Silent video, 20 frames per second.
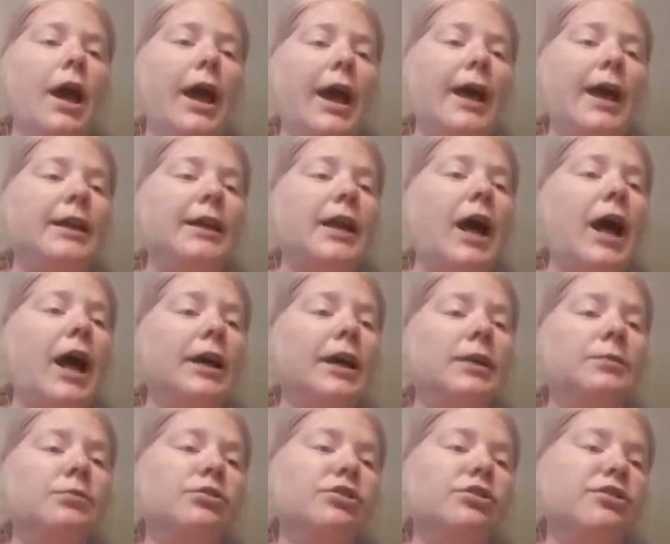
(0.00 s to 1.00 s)
and I
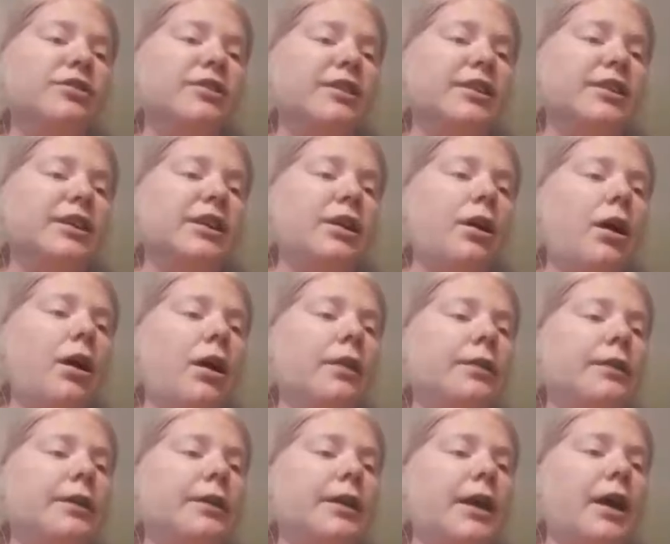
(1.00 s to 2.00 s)
am just sitting
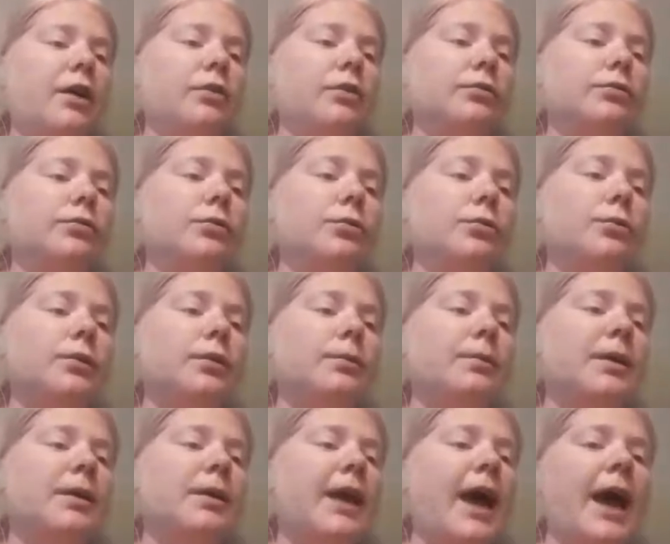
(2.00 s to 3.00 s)
on the couch with
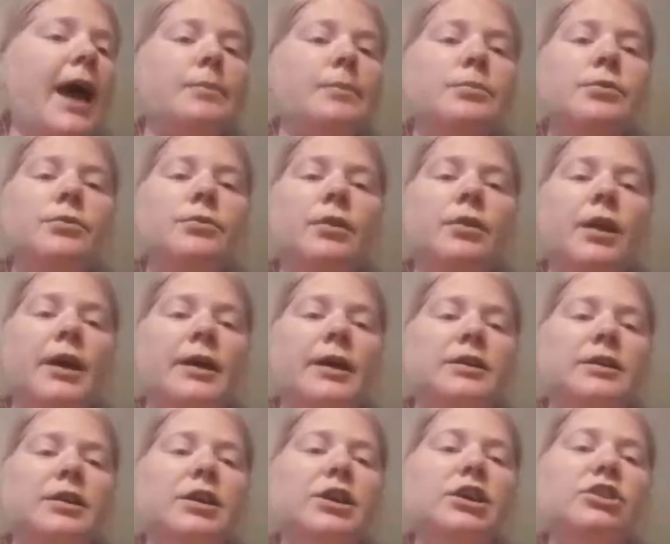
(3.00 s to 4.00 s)
my cat Moonlight.
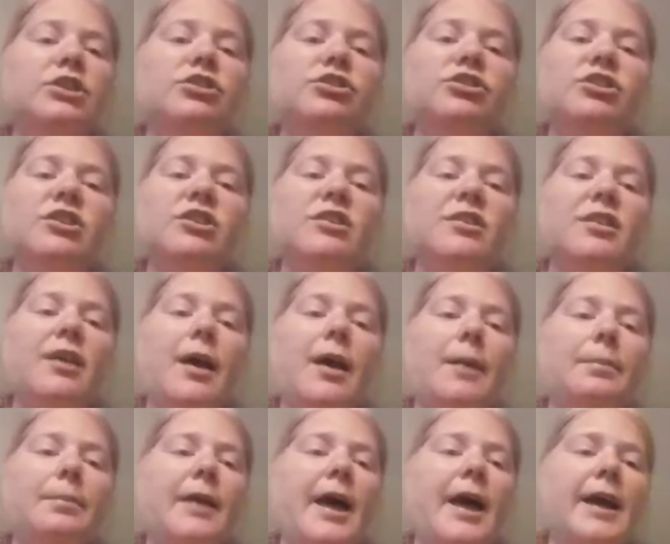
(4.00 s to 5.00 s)
She's
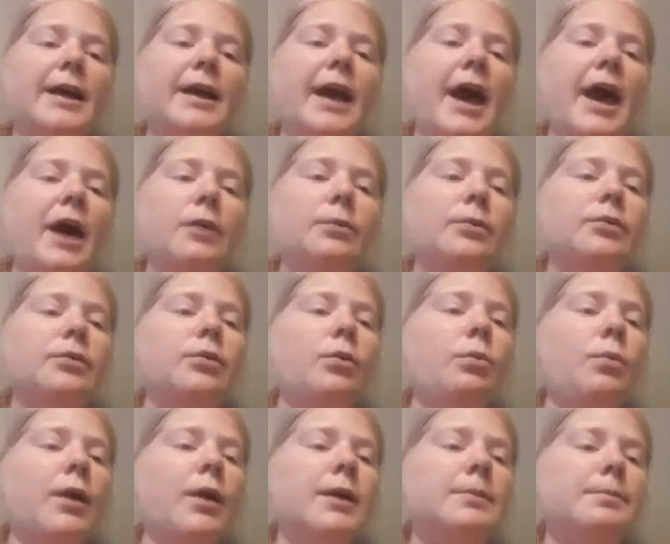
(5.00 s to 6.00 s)
a black cat with a
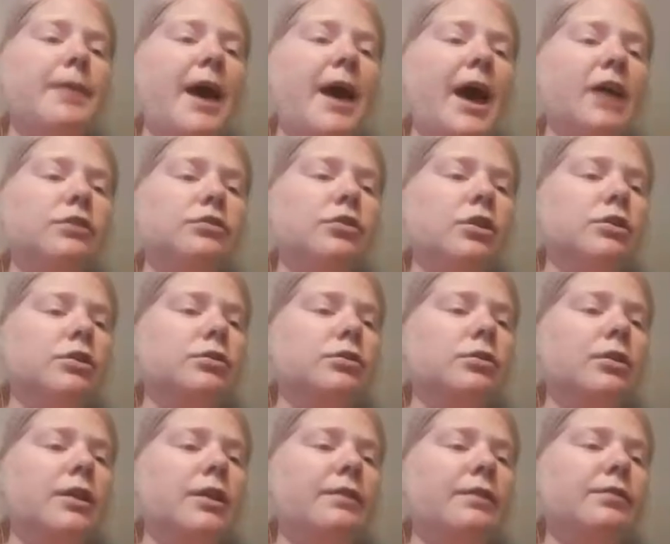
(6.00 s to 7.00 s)
white patch on
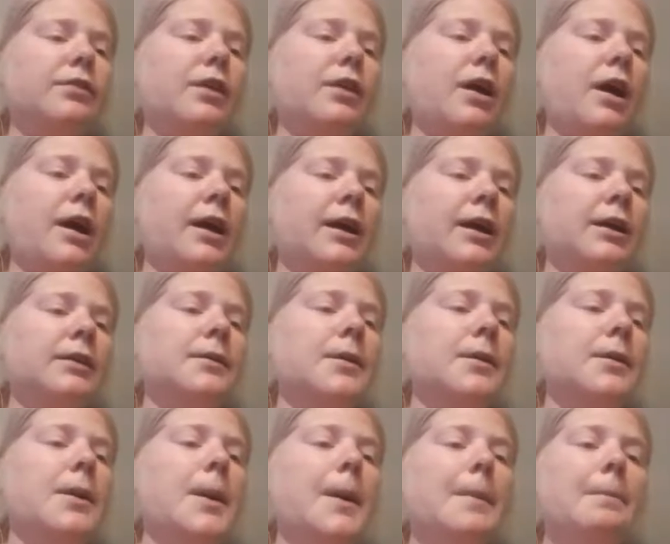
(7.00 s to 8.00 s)
her left eye.
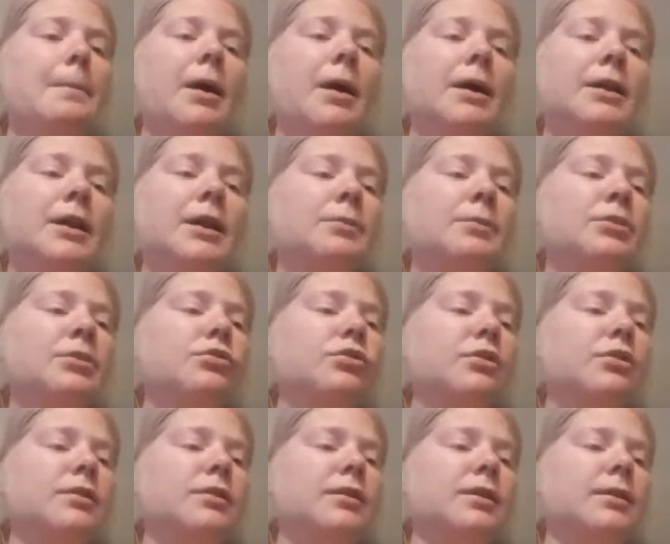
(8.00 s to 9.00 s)
My name is
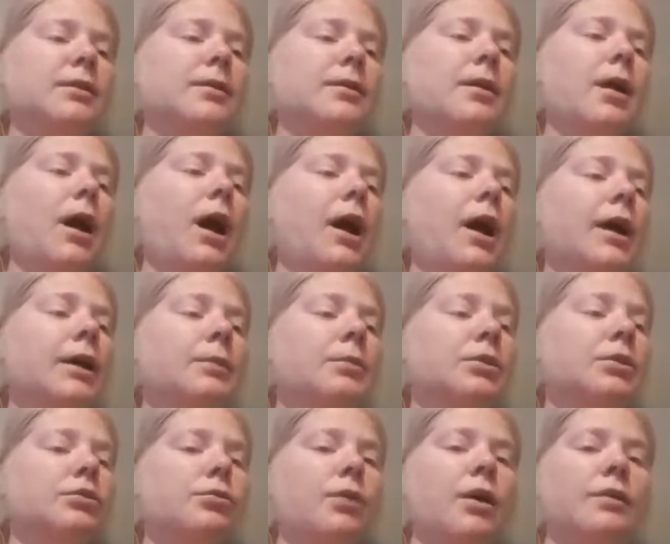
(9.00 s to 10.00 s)
Chrissy. I am
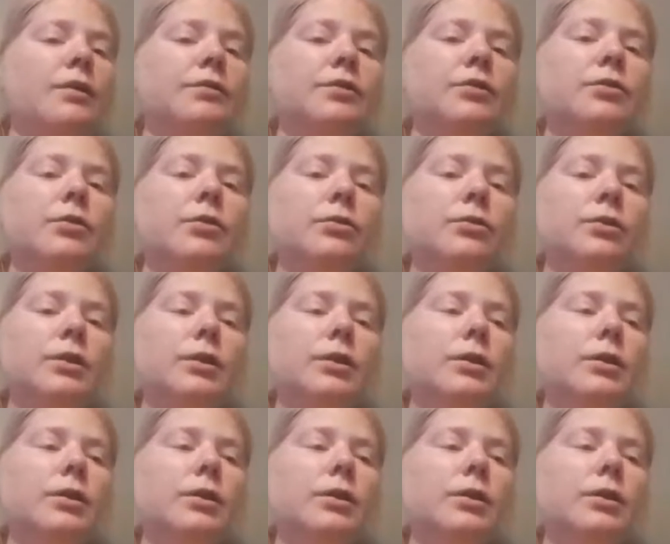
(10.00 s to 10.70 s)
a 12-year-old.